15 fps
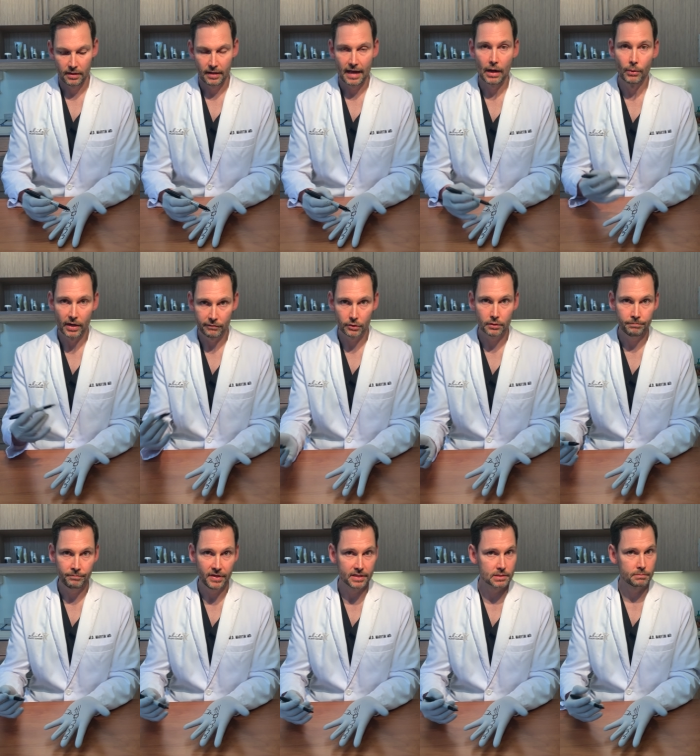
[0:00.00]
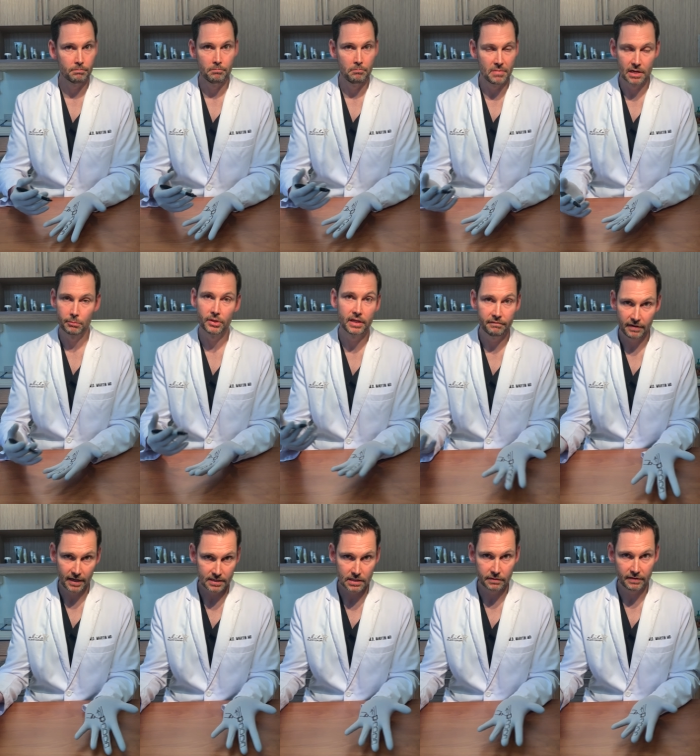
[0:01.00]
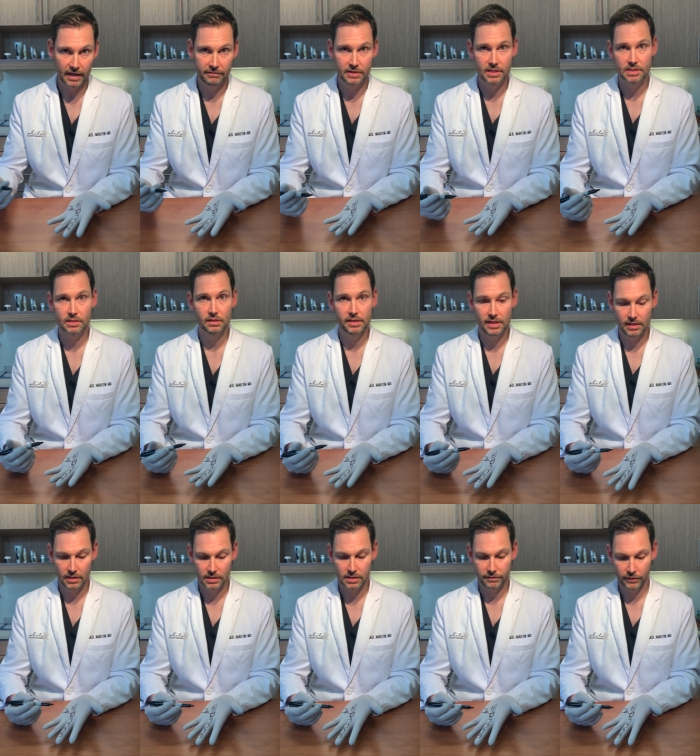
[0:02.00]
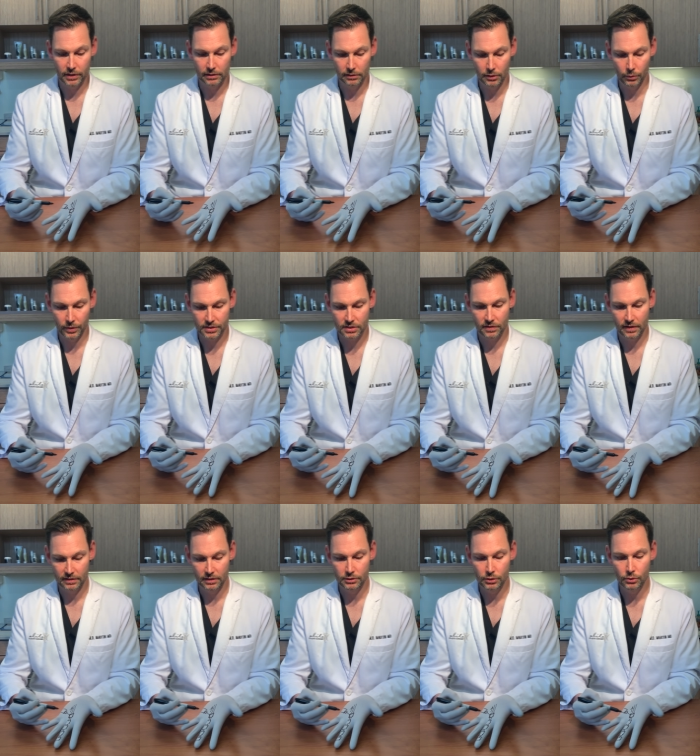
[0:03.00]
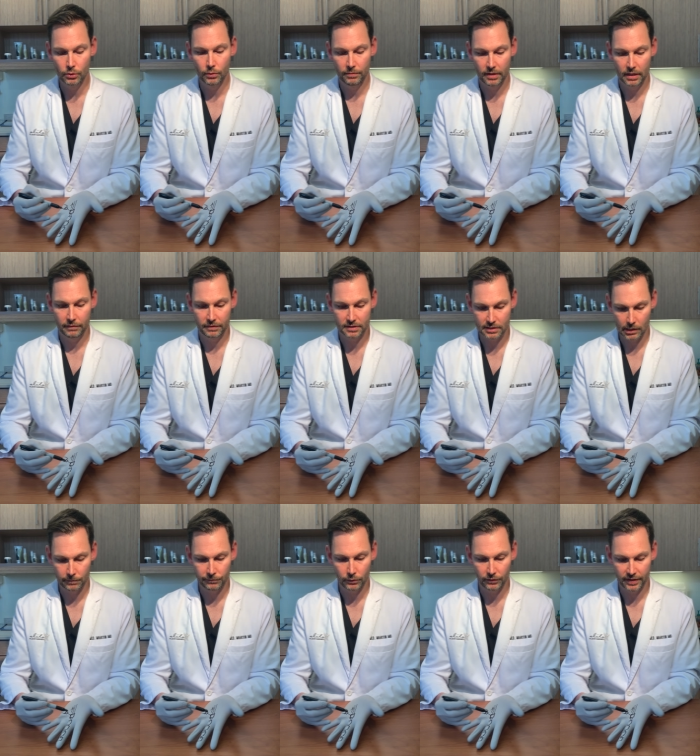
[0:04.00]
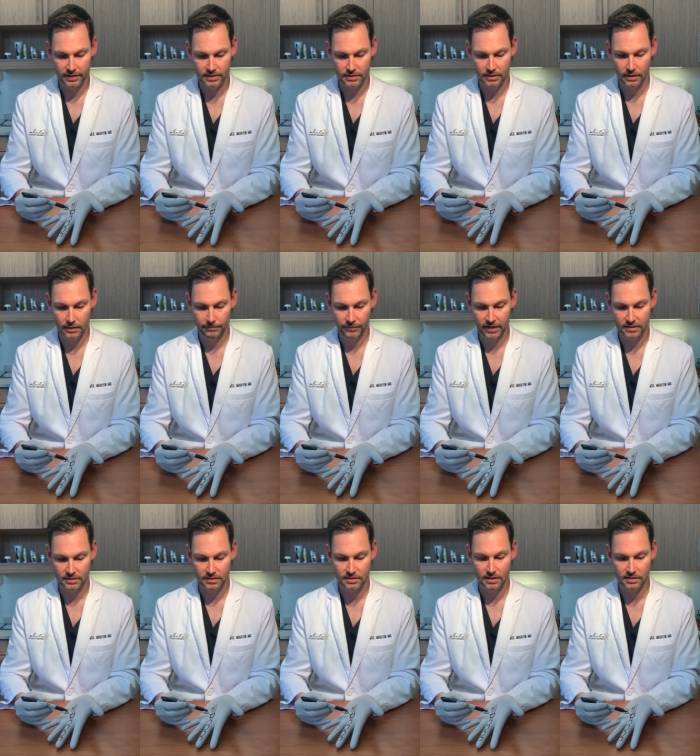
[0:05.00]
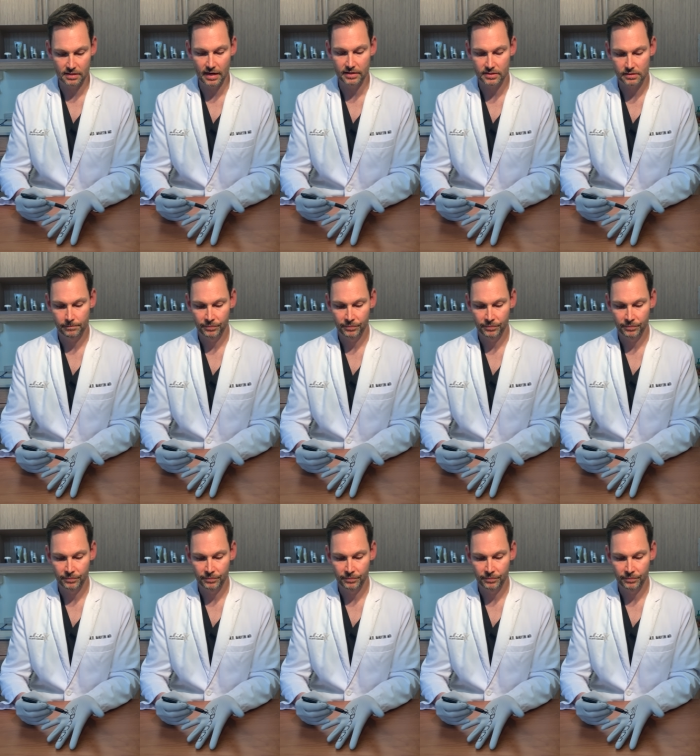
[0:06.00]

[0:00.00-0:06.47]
However, it's minimally invasive, obviously, and it's a very low-risk thing to do, and if it's helpful, that's a success.